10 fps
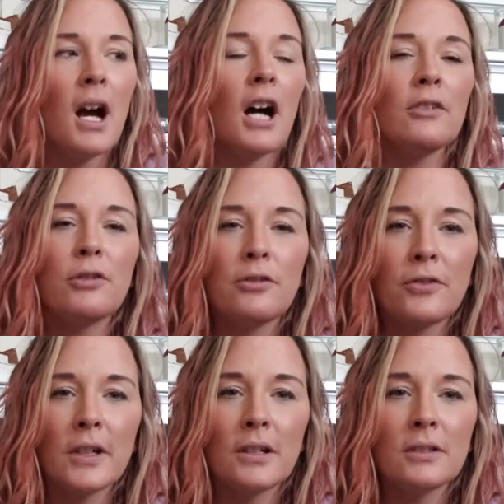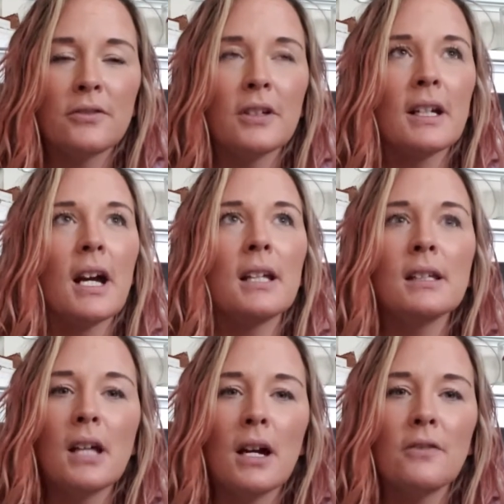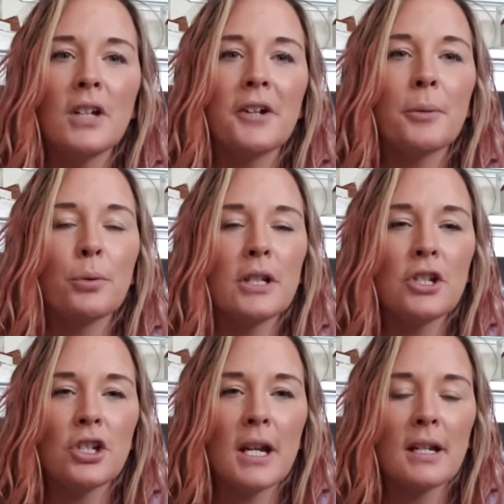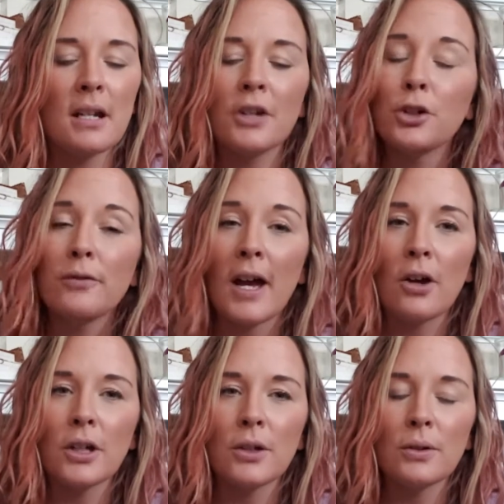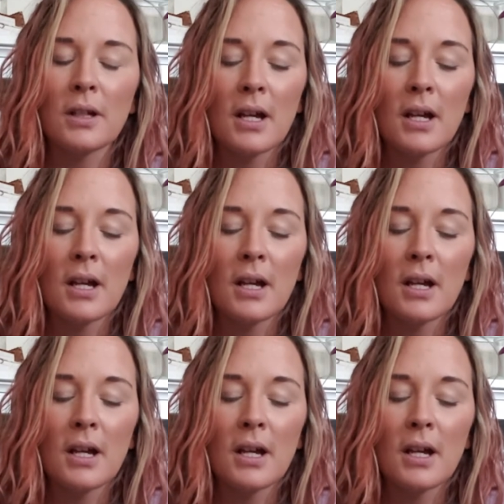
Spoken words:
unfulfilled, feeling unloved, unappreciated, undervalued,